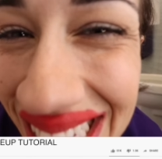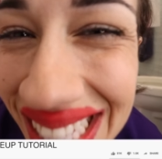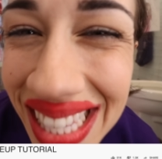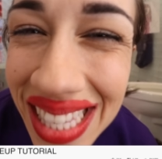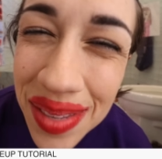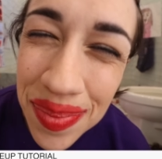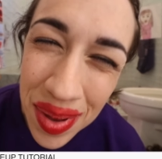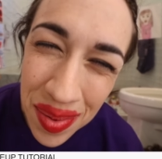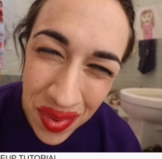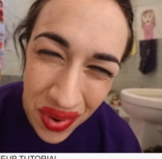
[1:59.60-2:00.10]

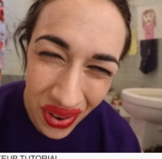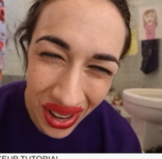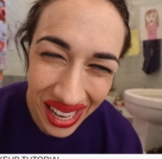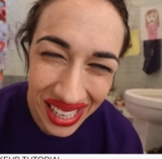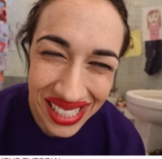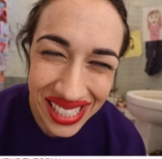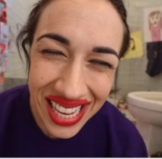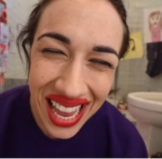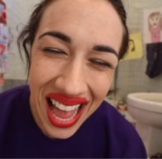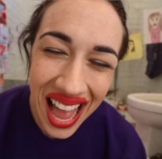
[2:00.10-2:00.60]
This it's me
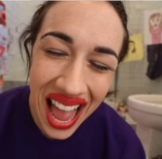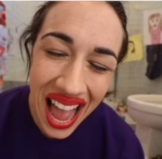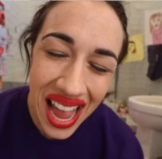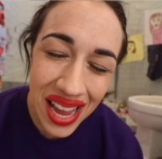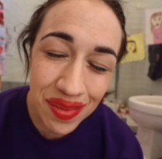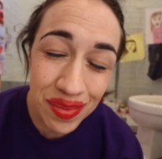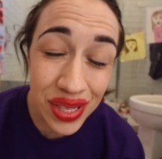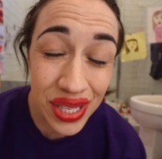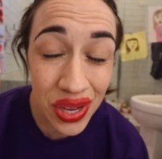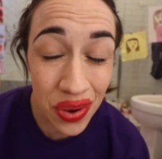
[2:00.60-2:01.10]
Miranda.
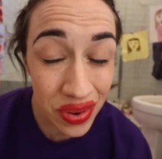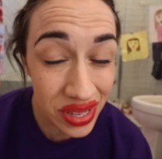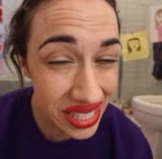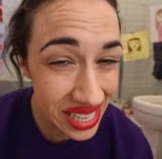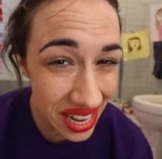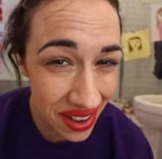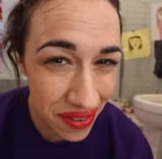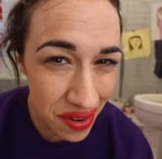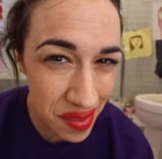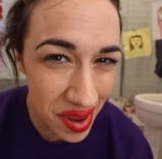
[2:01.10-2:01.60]
I'm so
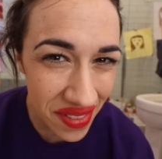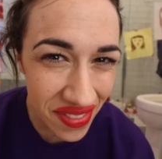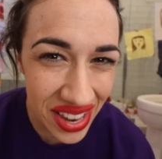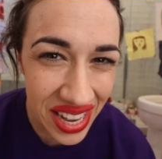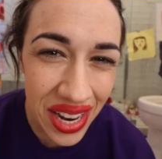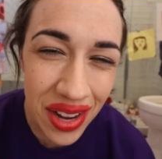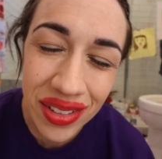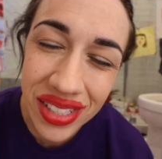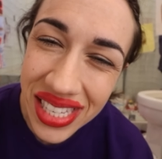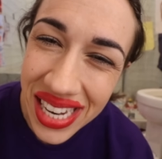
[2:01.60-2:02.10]
excited for my video